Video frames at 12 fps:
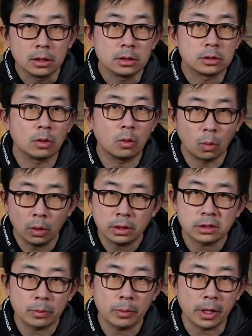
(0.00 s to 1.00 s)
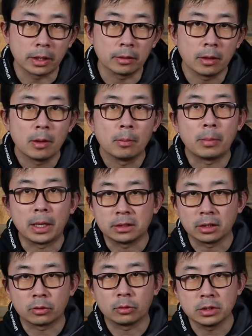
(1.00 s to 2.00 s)
So what does it mean by
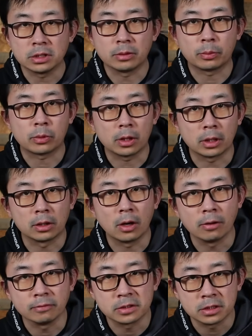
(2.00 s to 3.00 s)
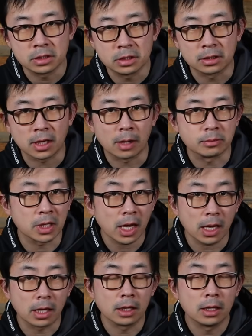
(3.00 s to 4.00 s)
decreasing the product of CD times
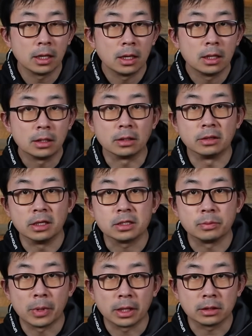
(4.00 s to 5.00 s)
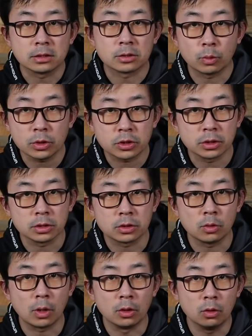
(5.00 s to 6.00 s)
A? Now this means switching
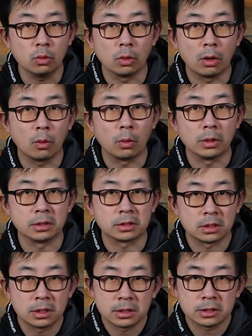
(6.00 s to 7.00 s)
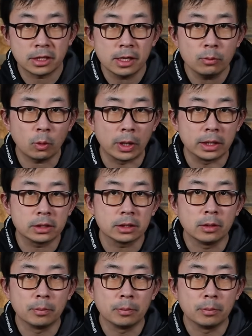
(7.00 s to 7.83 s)
to a lure with same weight